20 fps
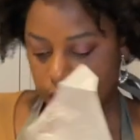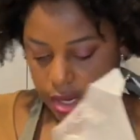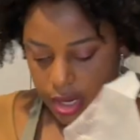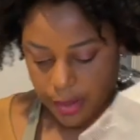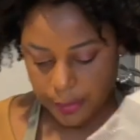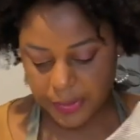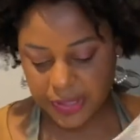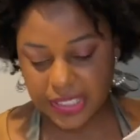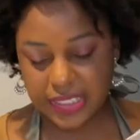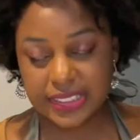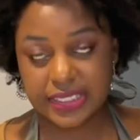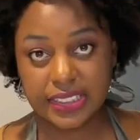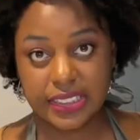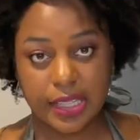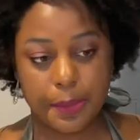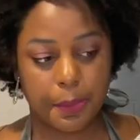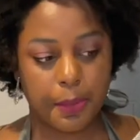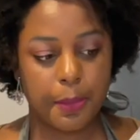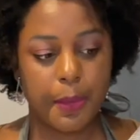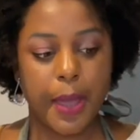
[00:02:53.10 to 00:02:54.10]
I'm gonna
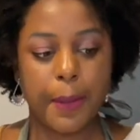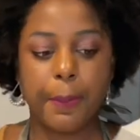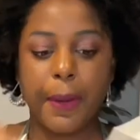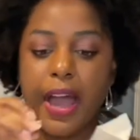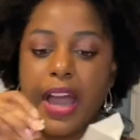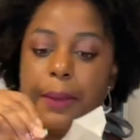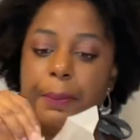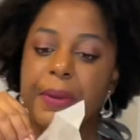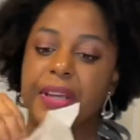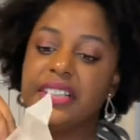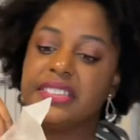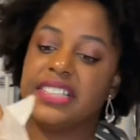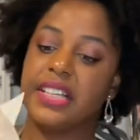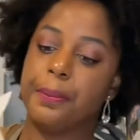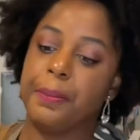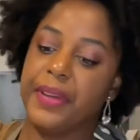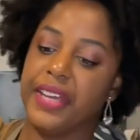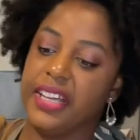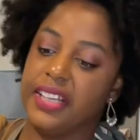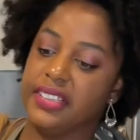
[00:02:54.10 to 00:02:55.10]
slip my piping tip
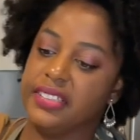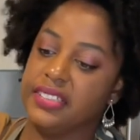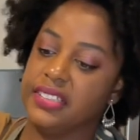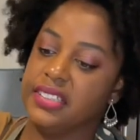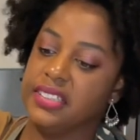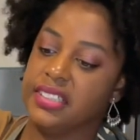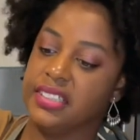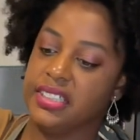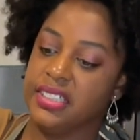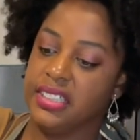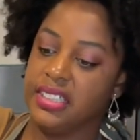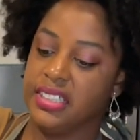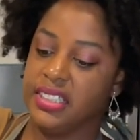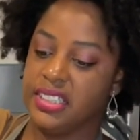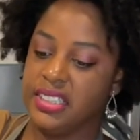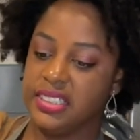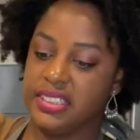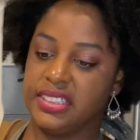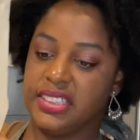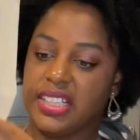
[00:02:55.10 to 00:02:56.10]
in
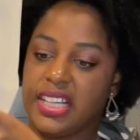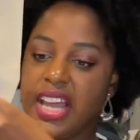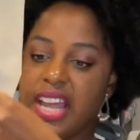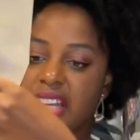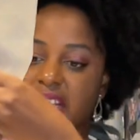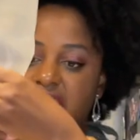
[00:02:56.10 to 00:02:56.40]
to kind